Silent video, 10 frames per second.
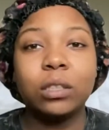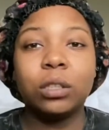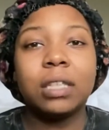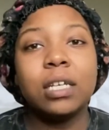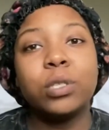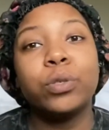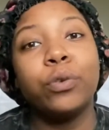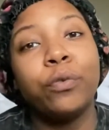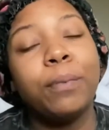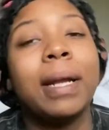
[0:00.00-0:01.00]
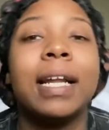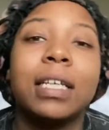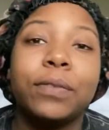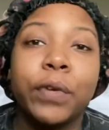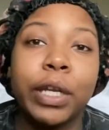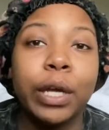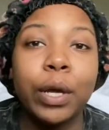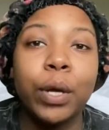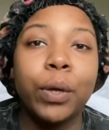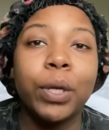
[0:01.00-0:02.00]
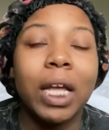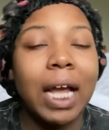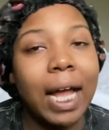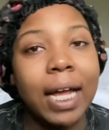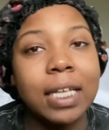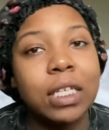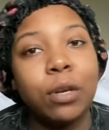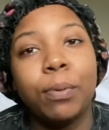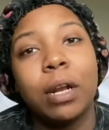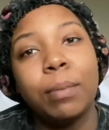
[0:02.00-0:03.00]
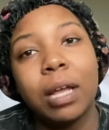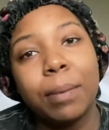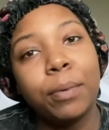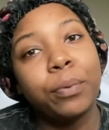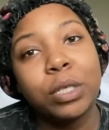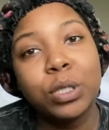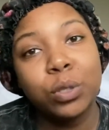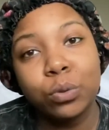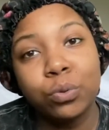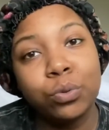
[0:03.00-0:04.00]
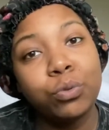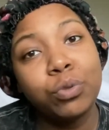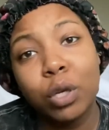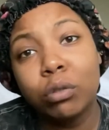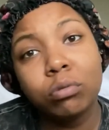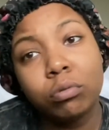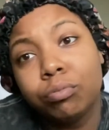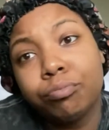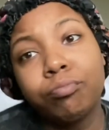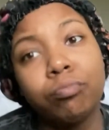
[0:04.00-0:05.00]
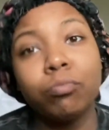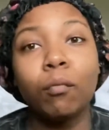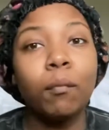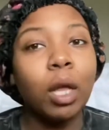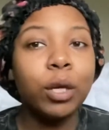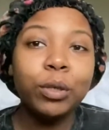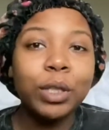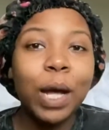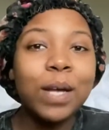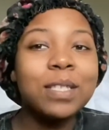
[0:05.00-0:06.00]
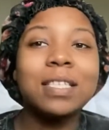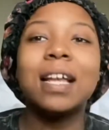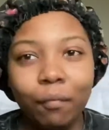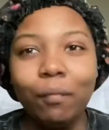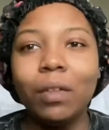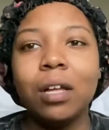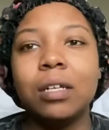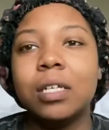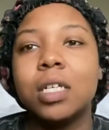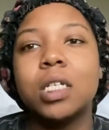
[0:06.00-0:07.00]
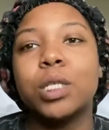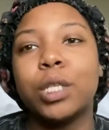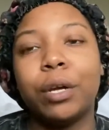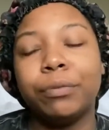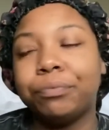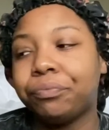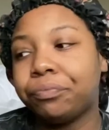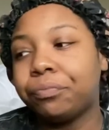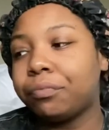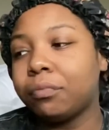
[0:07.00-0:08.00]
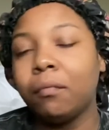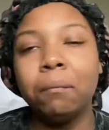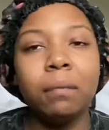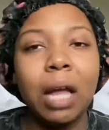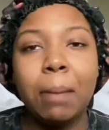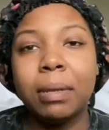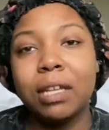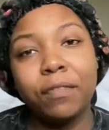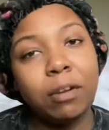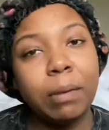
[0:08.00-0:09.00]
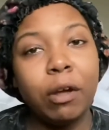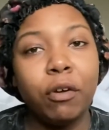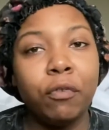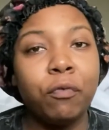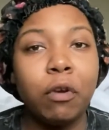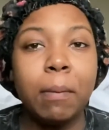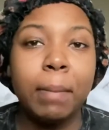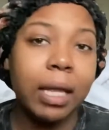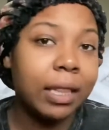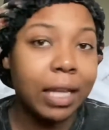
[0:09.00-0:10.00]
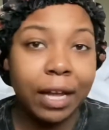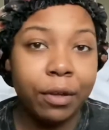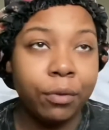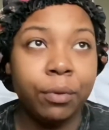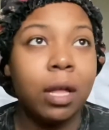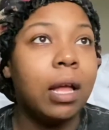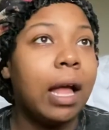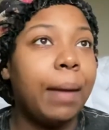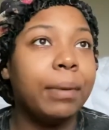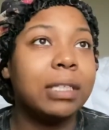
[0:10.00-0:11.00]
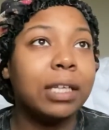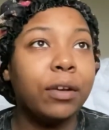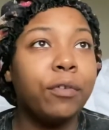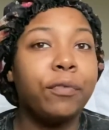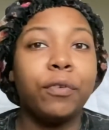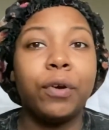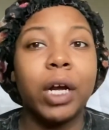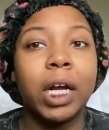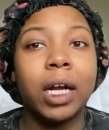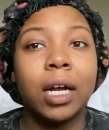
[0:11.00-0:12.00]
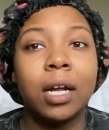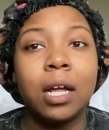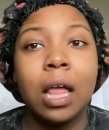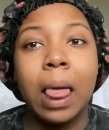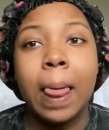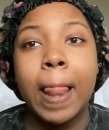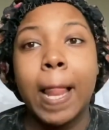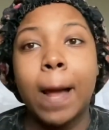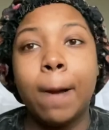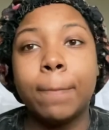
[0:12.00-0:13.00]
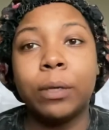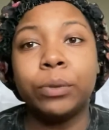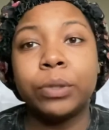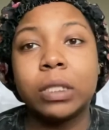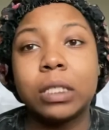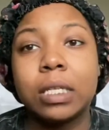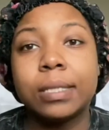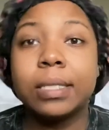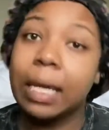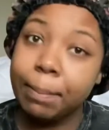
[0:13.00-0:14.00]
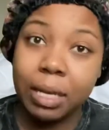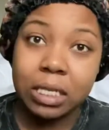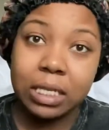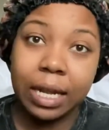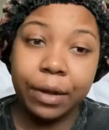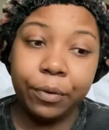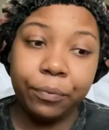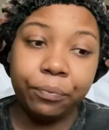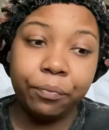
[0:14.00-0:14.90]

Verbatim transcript: So stay tuned for my next video, guys. It'll probably be coming pretty soon. Who knows? Who knows? So I've been living on my own for a month now. I've been single for almost 10 months now.